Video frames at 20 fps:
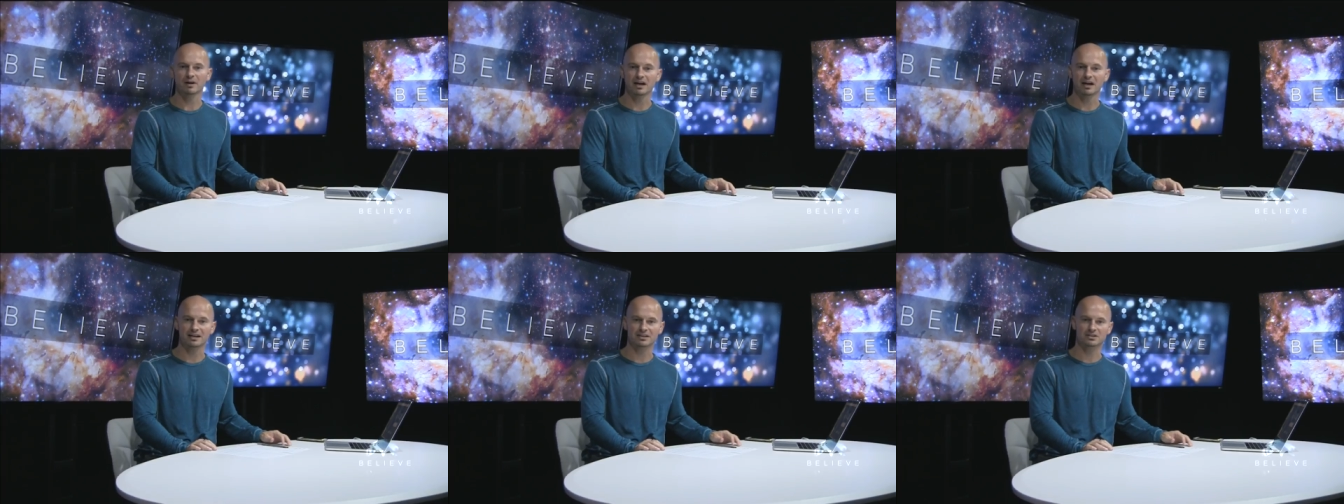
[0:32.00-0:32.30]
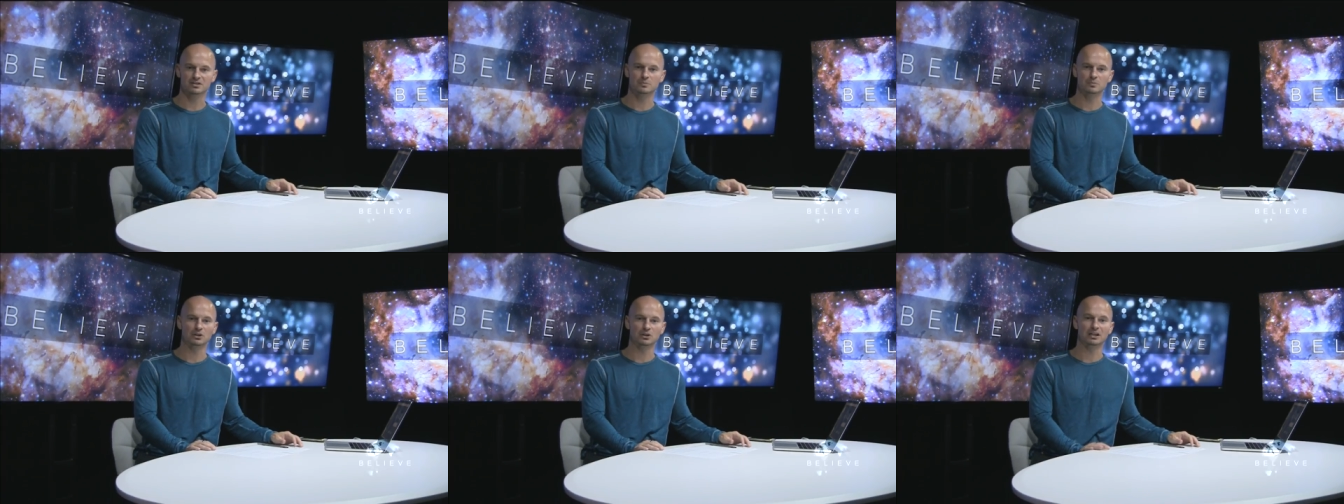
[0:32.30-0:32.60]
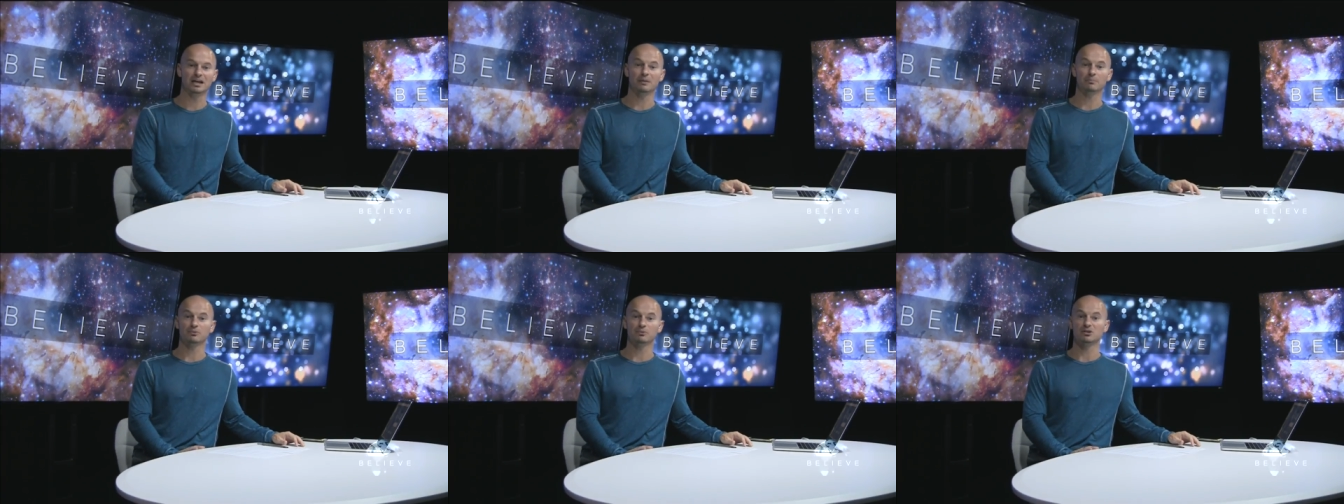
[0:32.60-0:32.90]
possible,
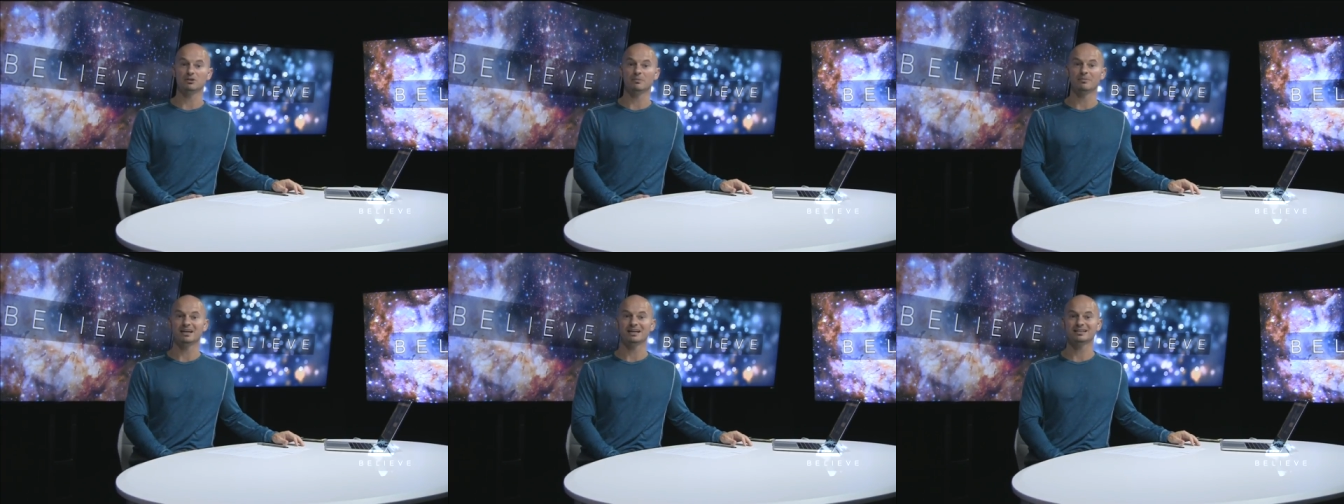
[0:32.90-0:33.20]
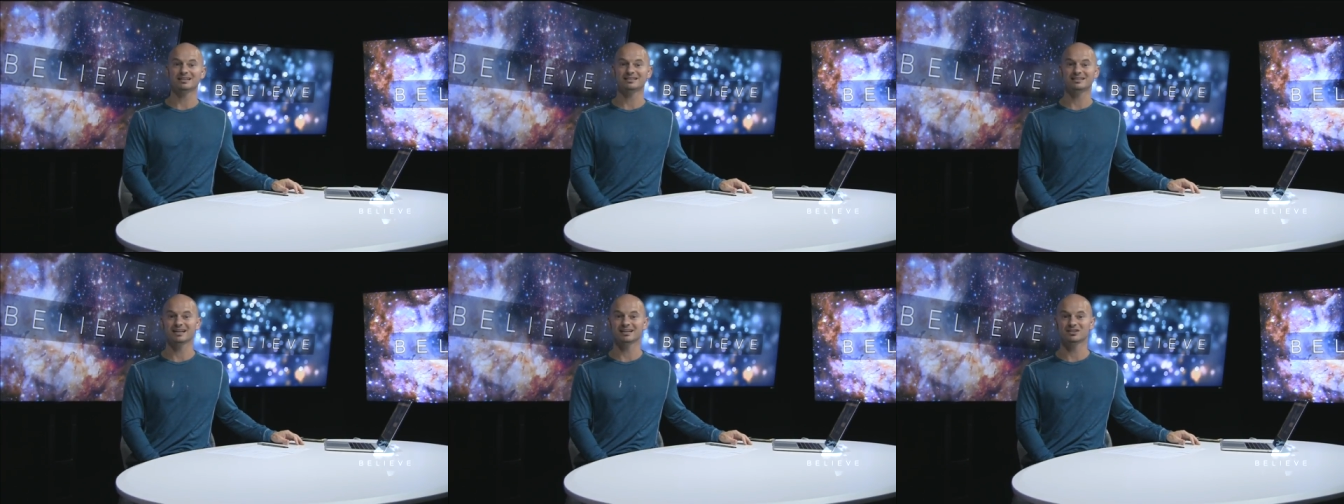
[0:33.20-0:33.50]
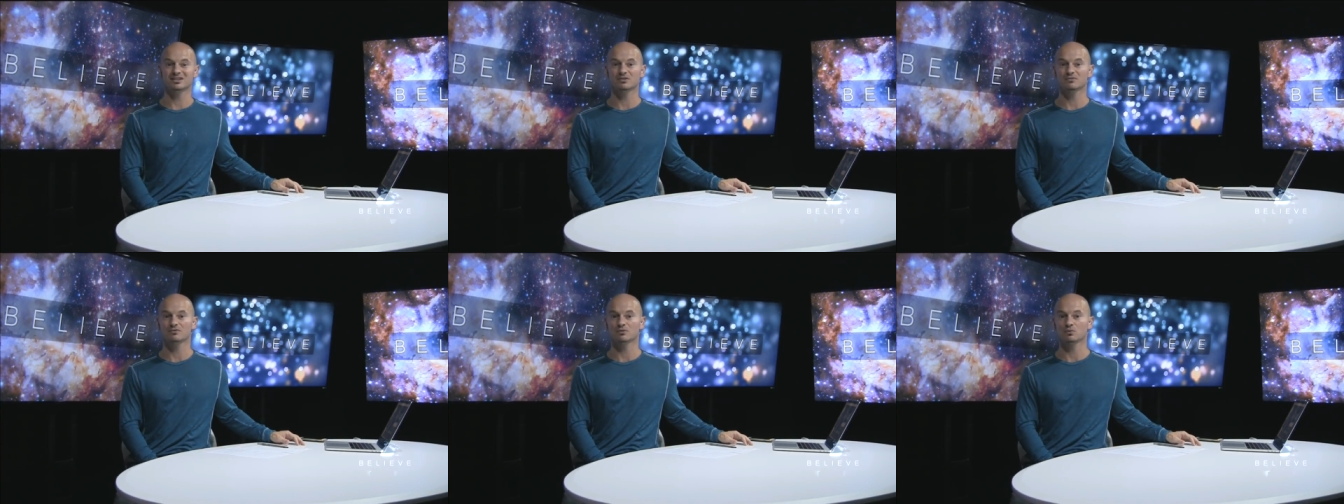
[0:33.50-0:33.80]
help you to make
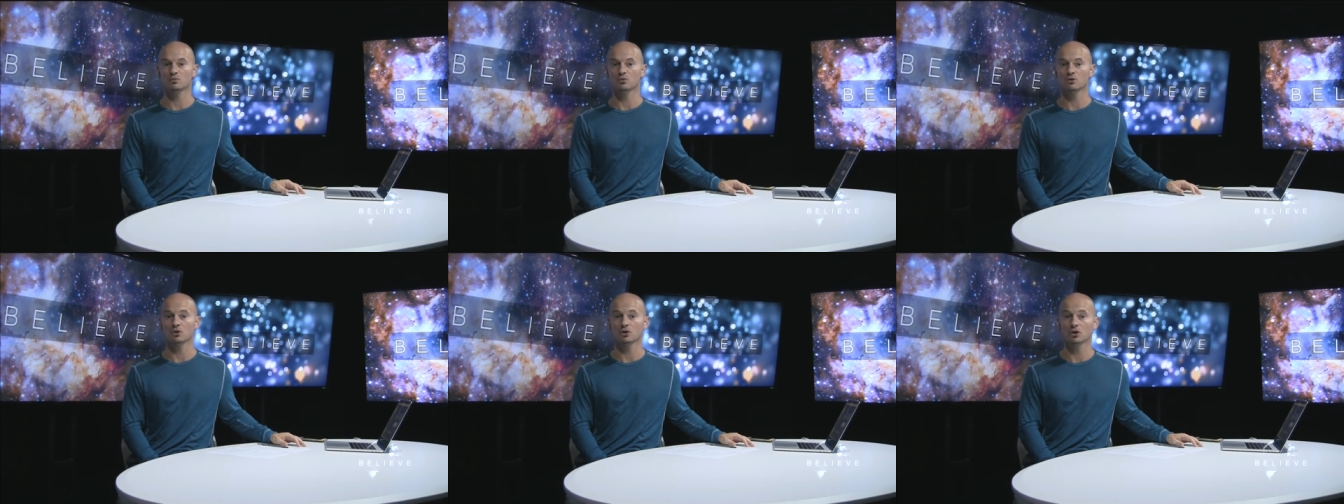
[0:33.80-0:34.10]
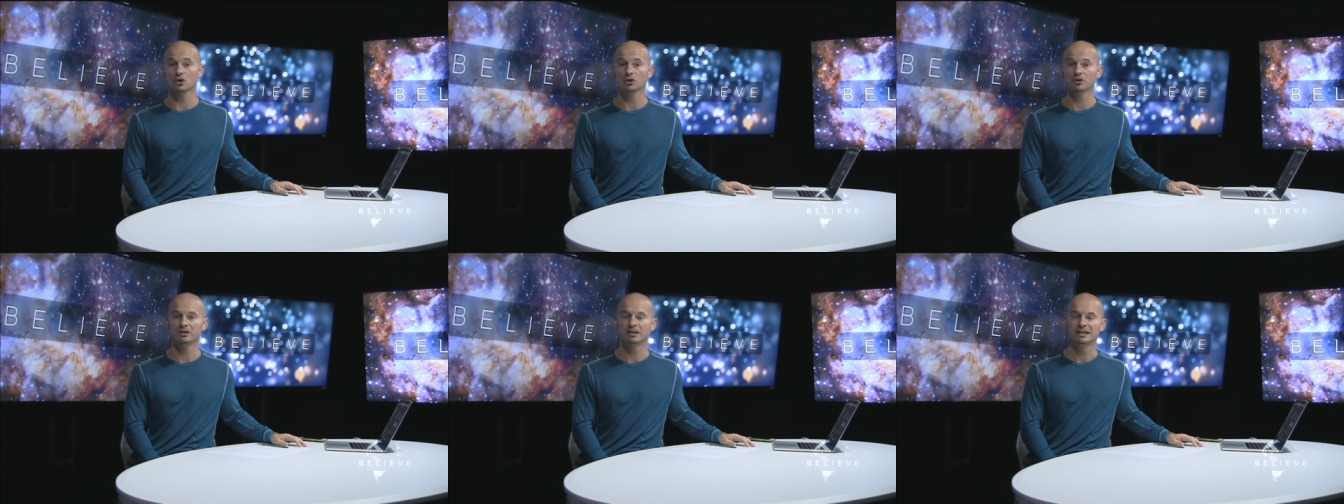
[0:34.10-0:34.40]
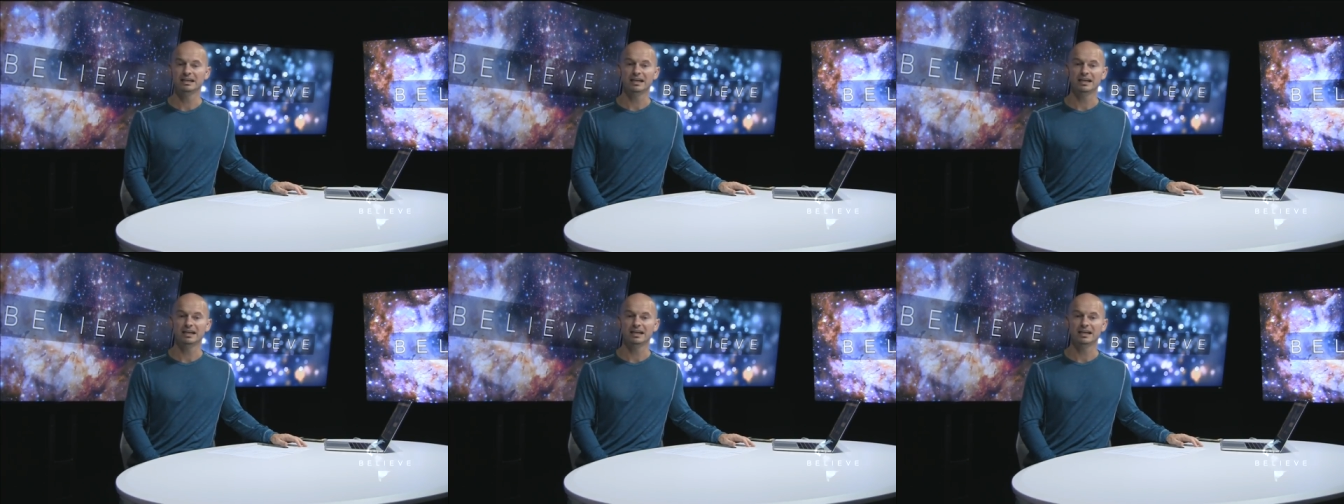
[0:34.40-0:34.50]
sense of the world,